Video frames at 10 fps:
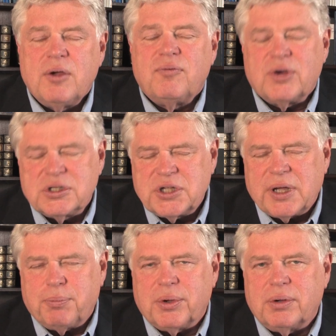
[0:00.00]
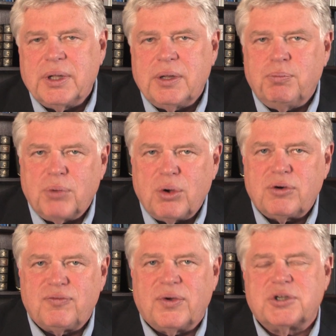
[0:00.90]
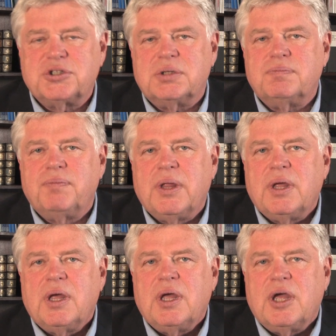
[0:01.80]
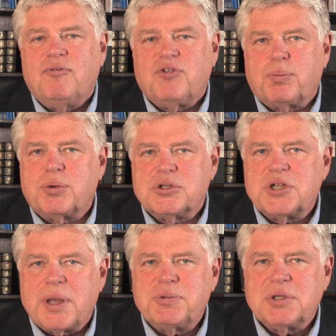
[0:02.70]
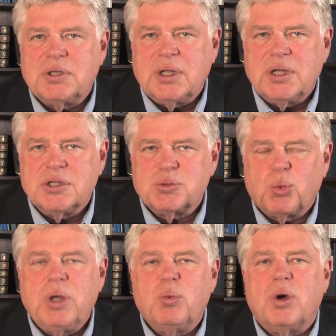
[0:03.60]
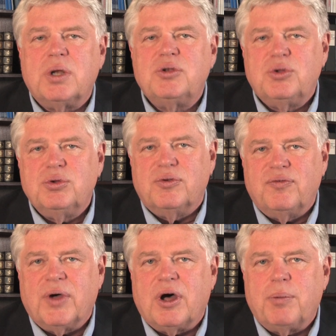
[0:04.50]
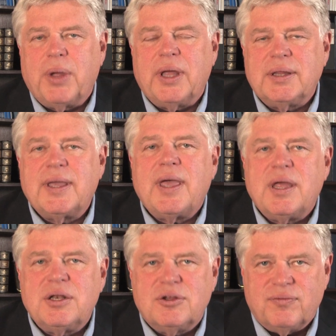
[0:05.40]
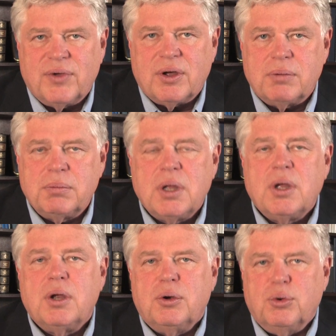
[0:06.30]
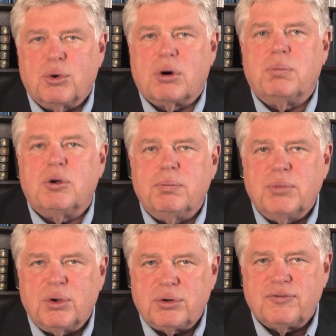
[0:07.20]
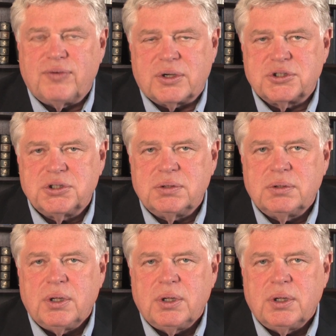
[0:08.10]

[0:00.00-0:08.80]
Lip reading: For example, in motor function, if your perception is we want to develop and can develop normal motor function,